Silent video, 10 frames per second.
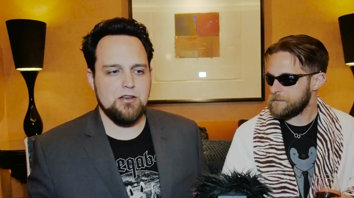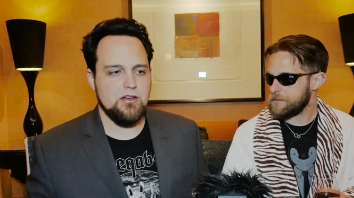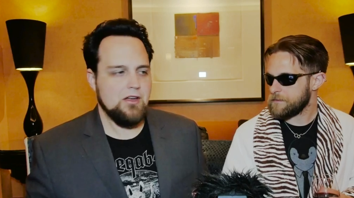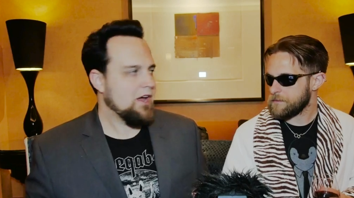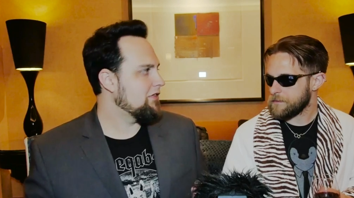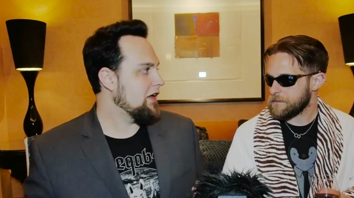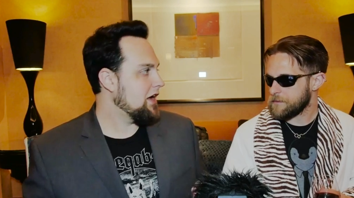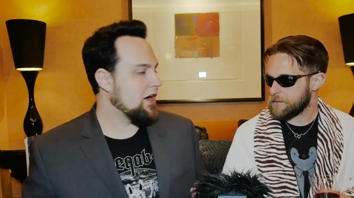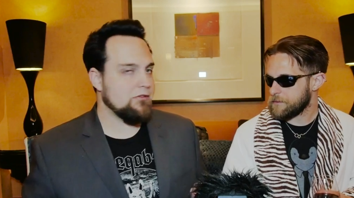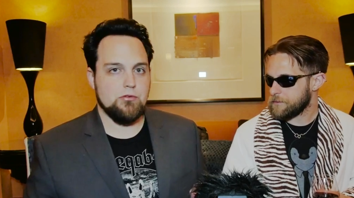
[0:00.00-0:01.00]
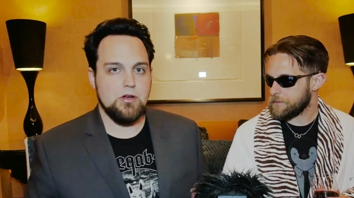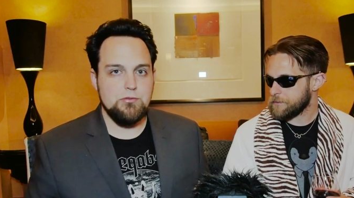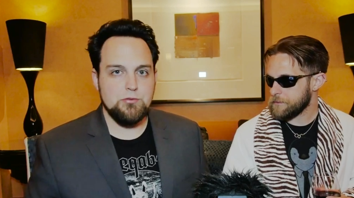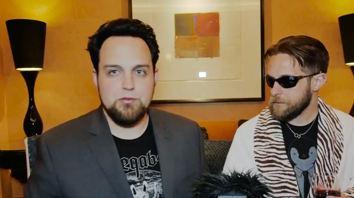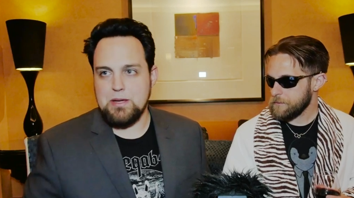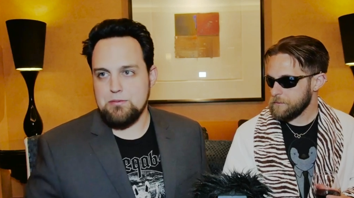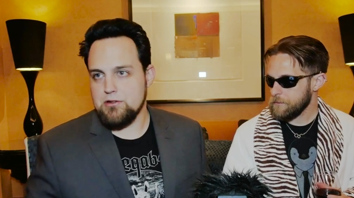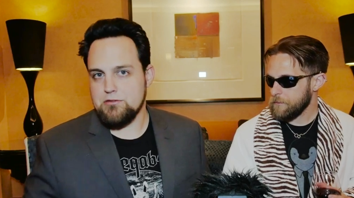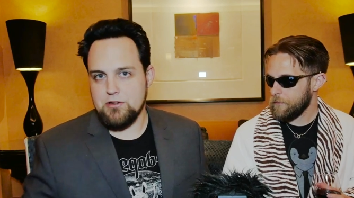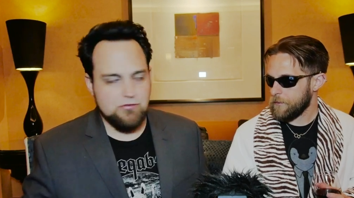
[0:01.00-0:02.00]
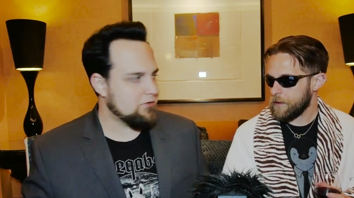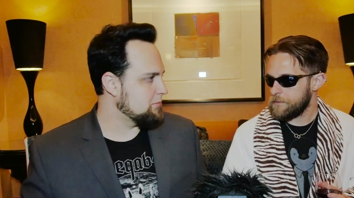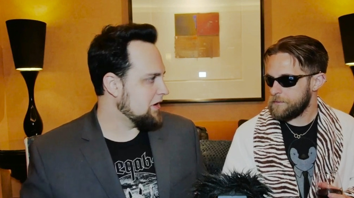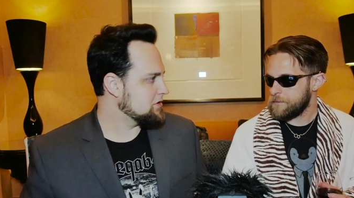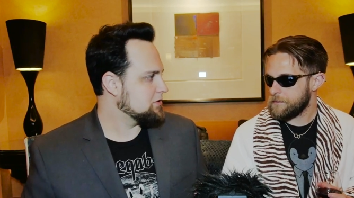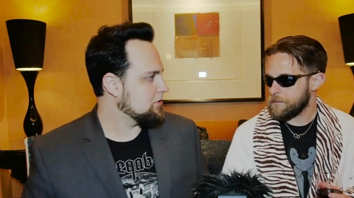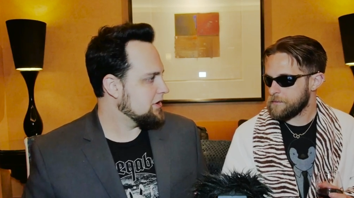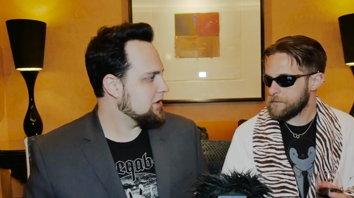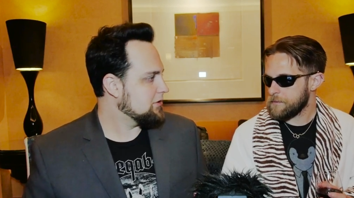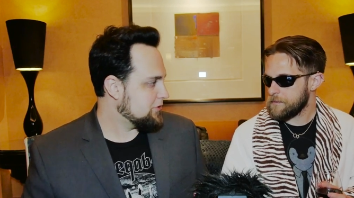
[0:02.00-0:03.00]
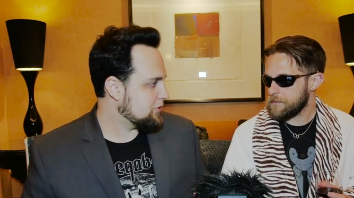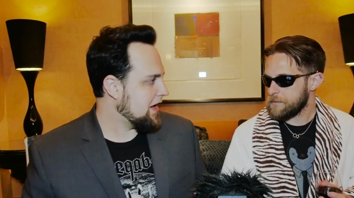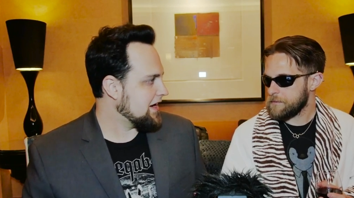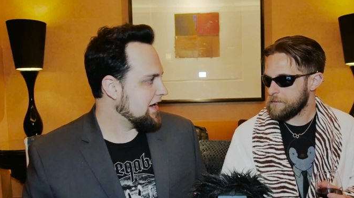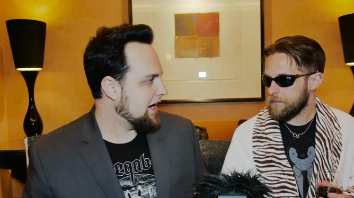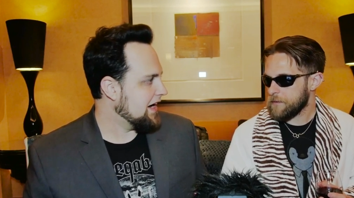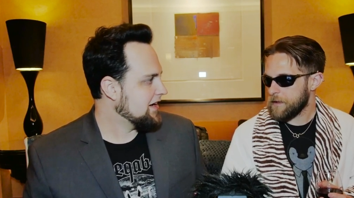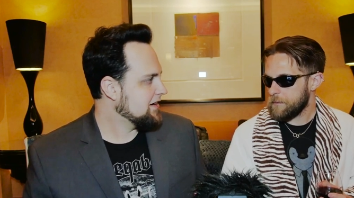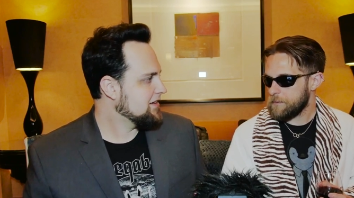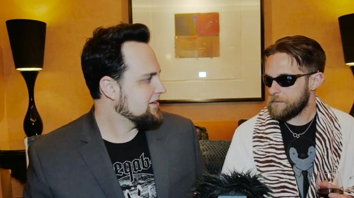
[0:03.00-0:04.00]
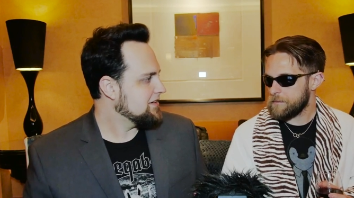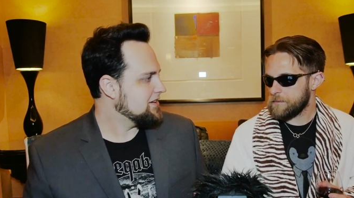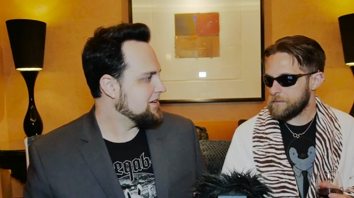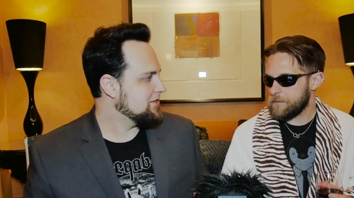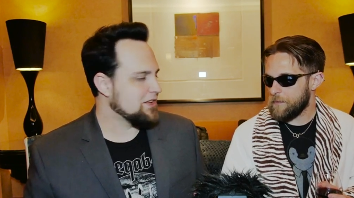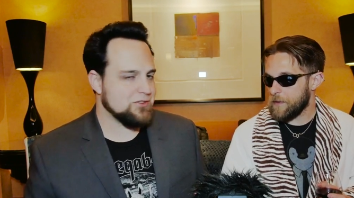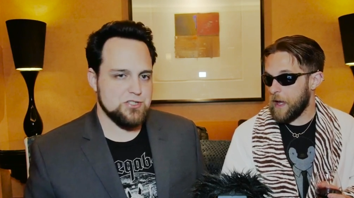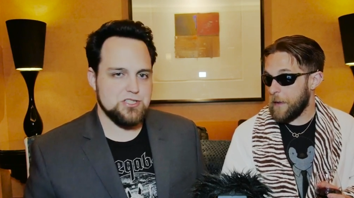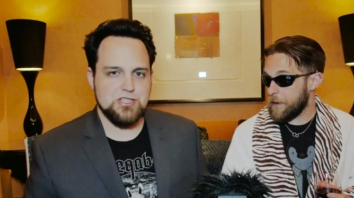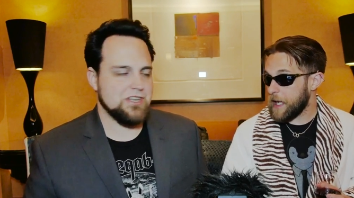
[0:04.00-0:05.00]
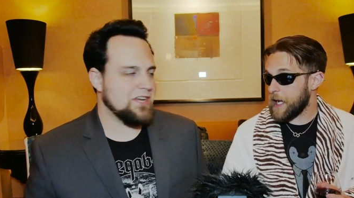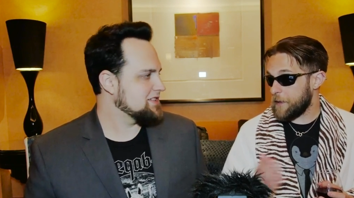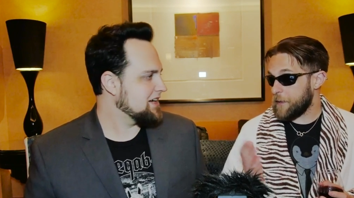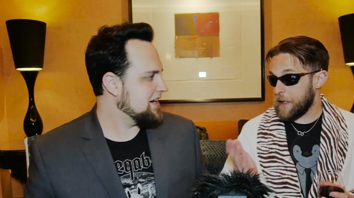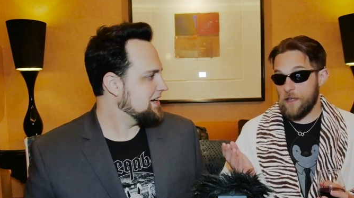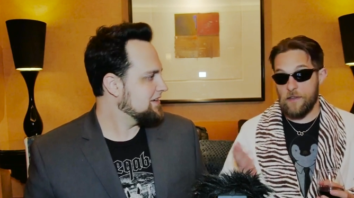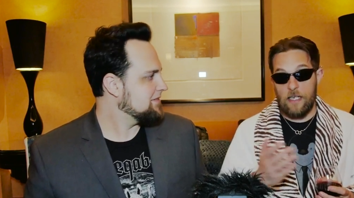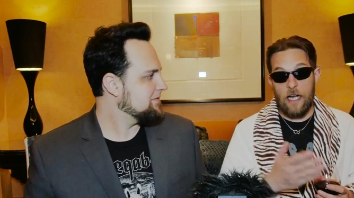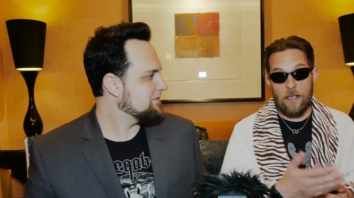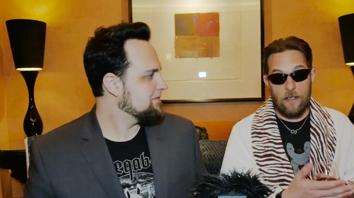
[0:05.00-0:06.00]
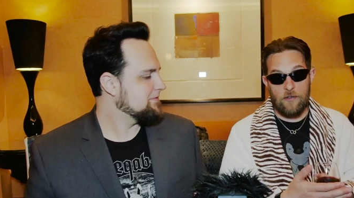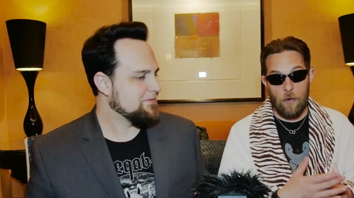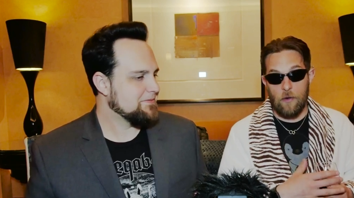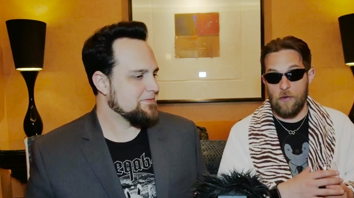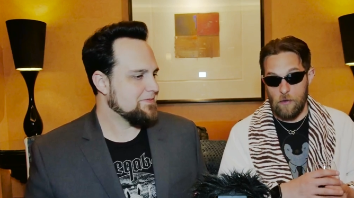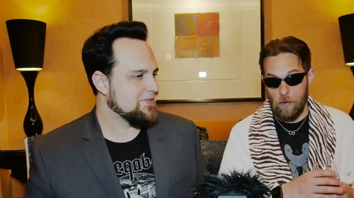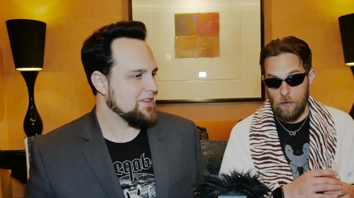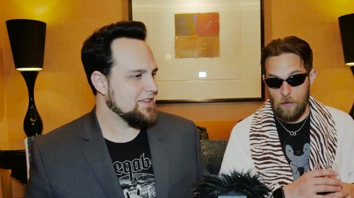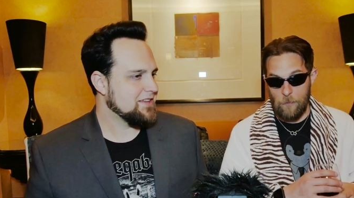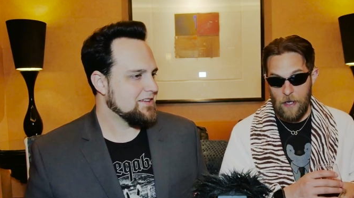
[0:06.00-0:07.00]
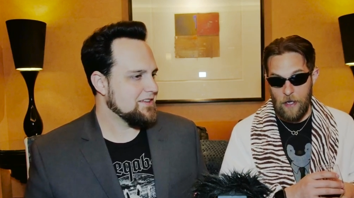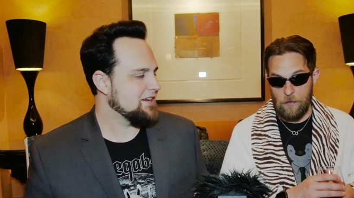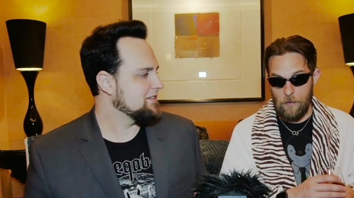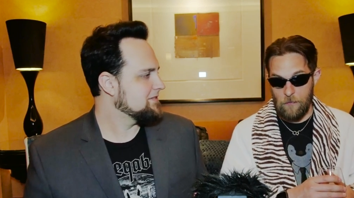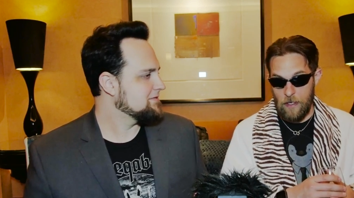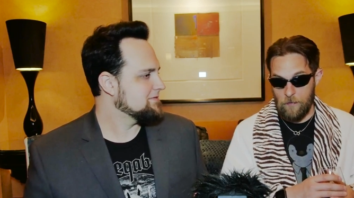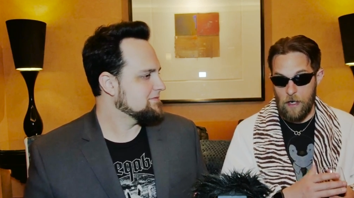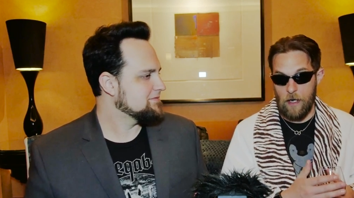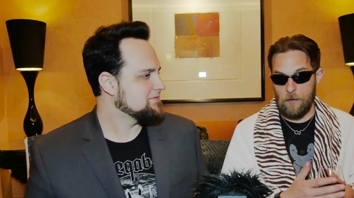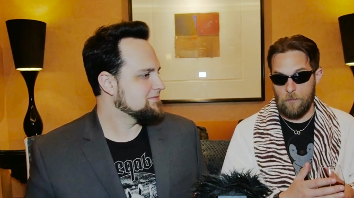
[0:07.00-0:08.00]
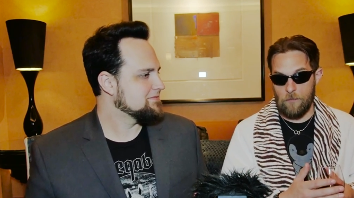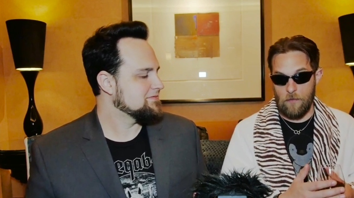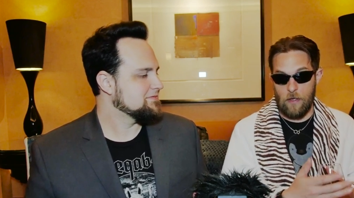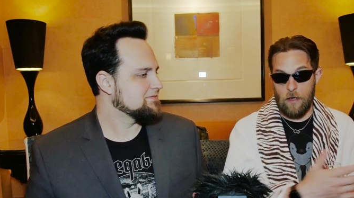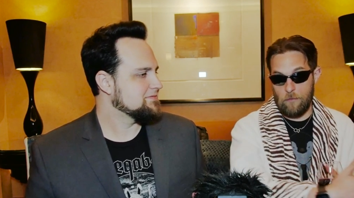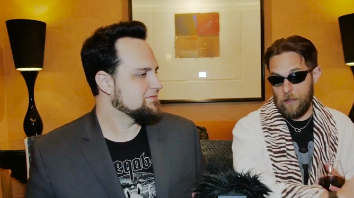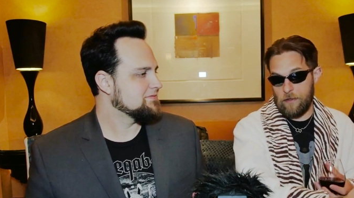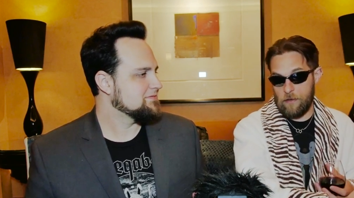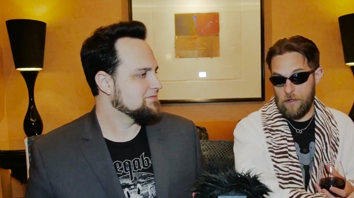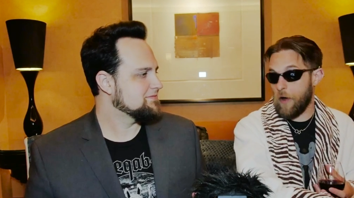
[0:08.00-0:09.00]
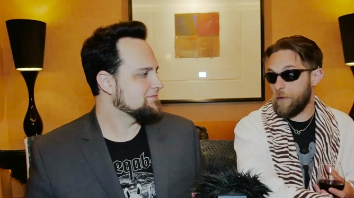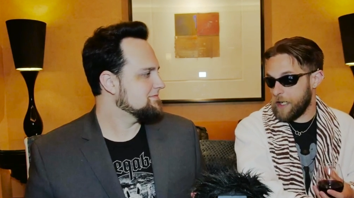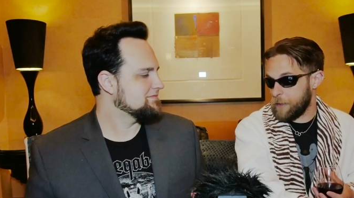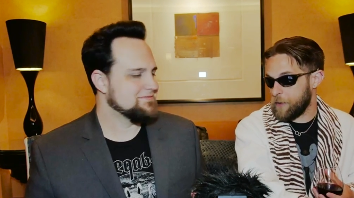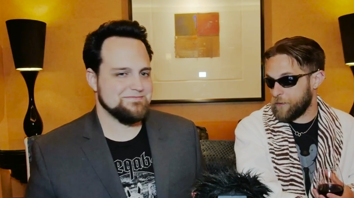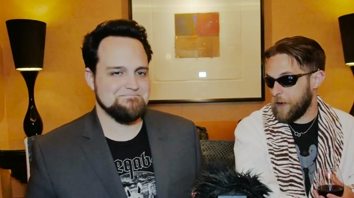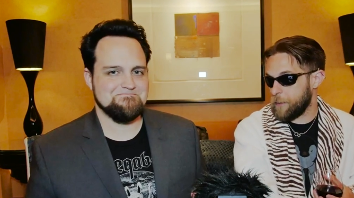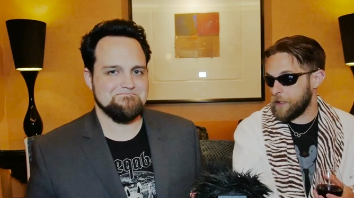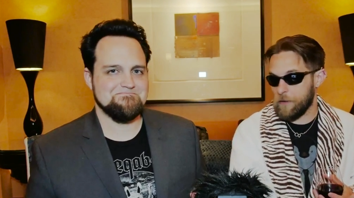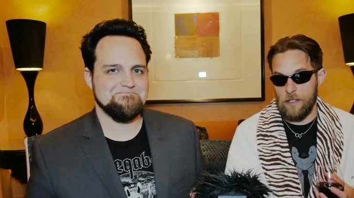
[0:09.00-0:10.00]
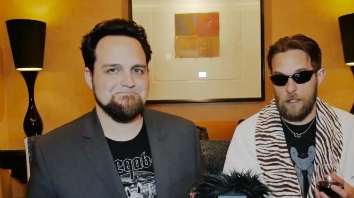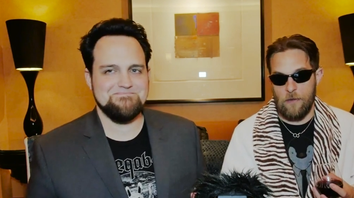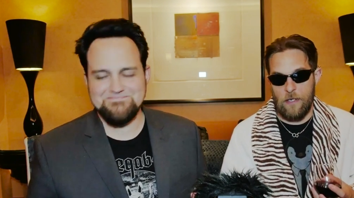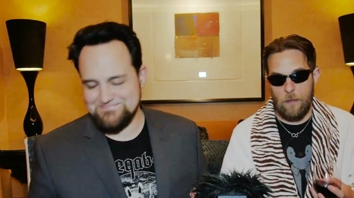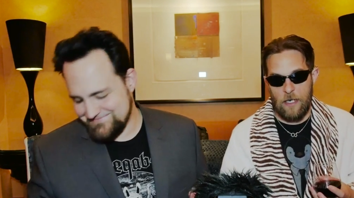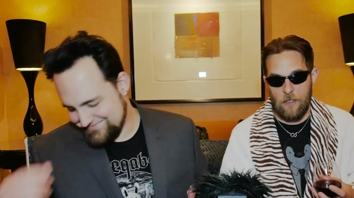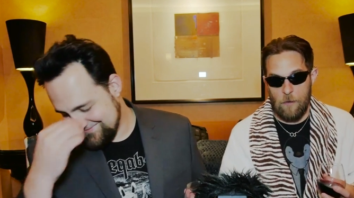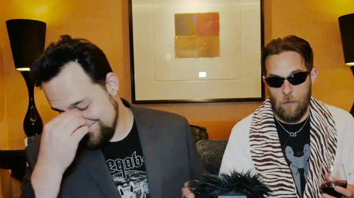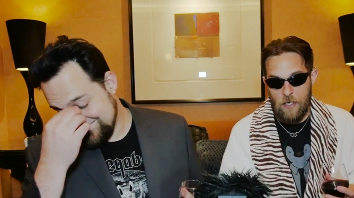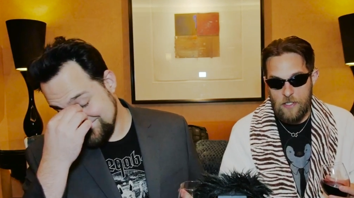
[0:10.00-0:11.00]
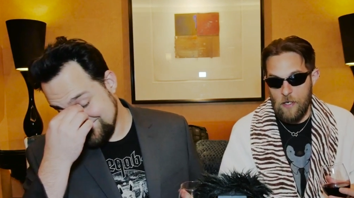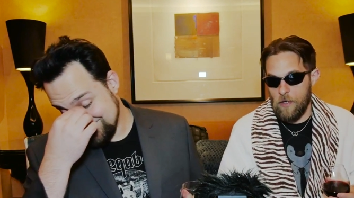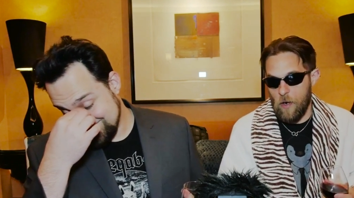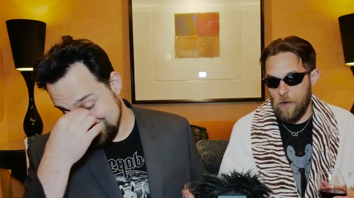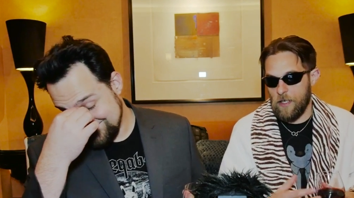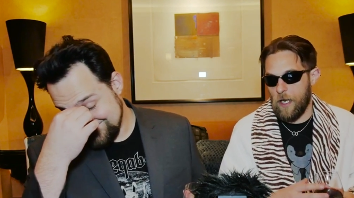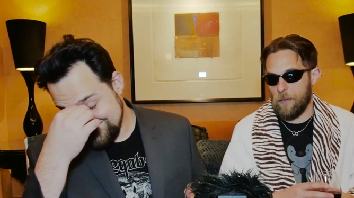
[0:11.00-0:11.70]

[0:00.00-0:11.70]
Speaker 1: out and they have ribs with people that are from next door. You know, they're that guy. You know, like they're just and the guy. Nice the guy. thing is, the
Speaker 2: guy next door is Google, and yeah. they've got the, like the other neighbor's family locked up in their basement. We just don't know it